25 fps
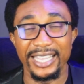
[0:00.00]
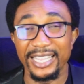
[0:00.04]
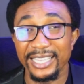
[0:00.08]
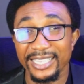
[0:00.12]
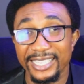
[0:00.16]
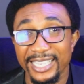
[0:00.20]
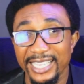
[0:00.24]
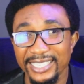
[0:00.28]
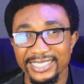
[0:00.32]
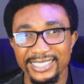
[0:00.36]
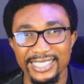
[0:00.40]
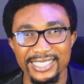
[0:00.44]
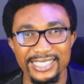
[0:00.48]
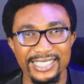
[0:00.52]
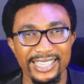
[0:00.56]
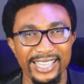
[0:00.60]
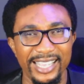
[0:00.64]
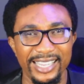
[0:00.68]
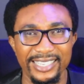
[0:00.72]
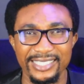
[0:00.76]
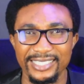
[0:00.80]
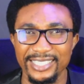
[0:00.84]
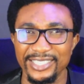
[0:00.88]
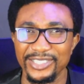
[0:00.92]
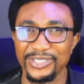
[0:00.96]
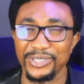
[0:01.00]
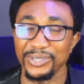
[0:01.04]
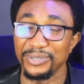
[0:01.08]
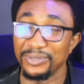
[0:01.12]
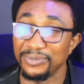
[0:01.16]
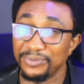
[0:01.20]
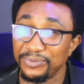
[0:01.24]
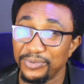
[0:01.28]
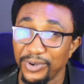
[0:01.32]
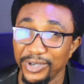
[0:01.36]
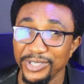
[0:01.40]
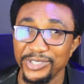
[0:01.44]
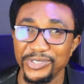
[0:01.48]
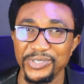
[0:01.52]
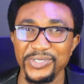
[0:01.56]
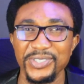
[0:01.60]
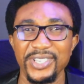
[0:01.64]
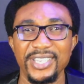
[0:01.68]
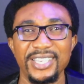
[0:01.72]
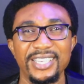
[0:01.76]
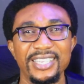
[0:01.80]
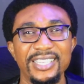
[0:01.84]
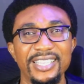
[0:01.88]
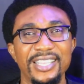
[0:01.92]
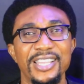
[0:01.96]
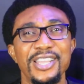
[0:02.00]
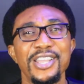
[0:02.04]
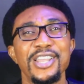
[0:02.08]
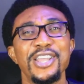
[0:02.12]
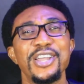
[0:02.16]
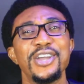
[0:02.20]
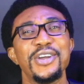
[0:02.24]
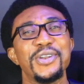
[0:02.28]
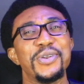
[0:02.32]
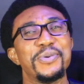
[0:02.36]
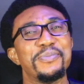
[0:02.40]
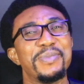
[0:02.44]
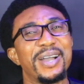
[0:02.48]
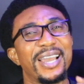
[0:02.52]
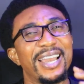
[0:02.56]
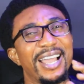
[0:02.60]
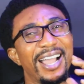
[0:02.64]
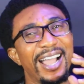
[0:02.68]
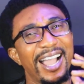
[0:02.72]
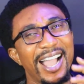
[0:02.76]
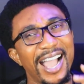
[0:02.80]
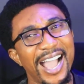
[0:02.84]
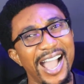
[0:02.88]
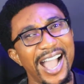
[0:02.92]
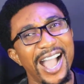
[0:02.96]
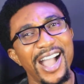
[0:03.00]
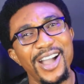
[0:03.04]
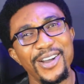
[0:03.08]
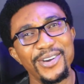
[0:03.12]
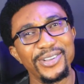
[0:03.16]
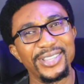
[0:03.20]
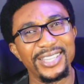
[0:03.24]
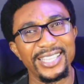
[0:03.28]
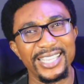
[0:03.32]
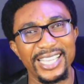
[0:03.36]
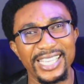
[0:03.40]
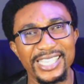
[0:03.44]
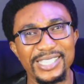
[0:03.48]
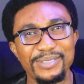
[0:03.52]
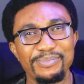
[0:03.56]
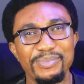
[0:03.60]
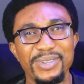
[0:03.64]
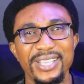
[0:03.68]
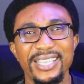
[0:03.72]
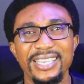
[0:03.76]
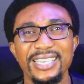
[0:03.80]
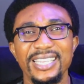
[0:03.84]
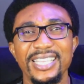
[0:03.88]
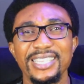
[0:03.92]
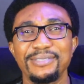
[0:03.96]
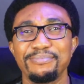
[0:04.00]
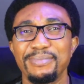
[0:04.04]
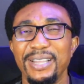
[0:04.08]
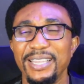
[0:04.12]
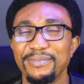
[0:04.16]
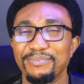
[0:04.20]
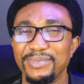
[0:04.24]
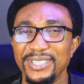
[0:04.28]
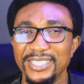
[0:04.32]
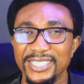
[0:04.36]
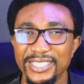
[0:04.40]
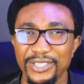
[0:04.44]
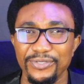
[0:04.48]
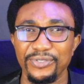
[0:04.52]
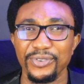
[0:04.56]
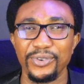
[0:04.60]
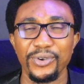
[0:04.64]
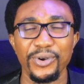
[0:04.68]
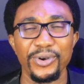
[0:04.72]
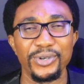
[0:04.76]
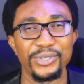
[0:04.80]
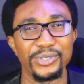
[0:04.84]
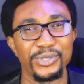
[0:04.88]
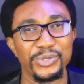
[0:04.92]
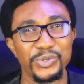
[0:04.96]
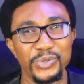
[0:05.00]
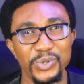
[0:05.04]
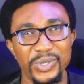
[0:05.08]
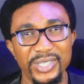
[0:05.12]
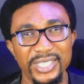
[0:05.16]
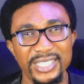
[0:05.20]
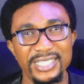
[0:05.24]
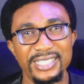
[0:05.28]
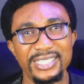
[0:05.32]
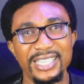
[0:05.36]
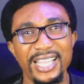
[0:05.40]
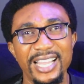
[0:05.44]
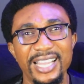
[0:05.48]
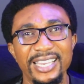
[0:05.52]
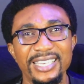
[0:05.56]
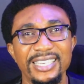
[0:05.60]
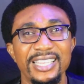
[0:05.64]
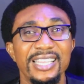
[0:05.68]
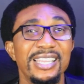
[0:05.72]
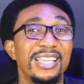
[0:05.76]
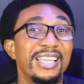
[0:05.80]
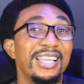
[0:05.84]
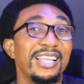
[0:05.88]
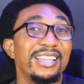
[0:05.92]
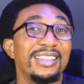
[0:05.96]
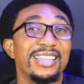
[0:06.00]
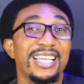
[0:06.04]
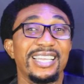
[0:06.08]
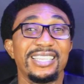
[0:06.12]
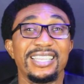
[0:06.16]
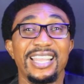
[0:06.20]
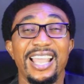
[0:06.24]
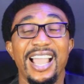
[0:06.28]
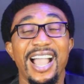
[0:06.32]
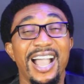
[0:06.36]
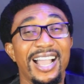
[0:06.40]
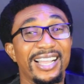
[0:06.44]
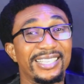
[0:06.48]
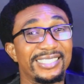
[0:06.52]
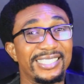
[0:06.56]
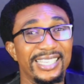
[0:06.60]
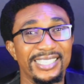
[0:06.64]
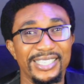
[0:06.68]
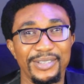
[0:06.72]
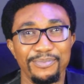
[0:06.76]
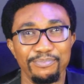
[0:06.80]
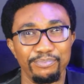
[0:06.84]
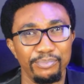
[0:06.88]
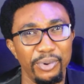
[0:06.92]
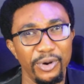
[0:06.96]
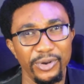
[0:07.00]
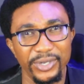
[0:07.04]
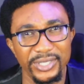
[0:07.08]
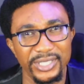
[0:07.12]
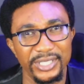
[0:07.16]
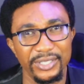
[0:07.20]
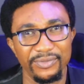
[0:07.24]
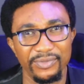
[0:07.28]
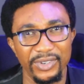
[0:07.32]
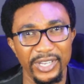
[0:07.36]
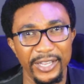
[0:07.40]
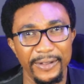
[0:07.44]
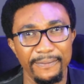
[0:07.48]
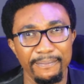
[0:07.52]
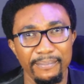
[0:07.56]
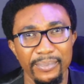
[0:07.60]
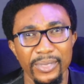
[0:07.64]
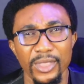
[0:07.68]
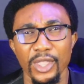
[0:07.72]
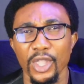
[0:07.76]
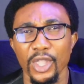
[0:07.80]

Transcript: In cases like this, unfortunately, no matter how they explain, it might be difficult to understand that they acted impulsively.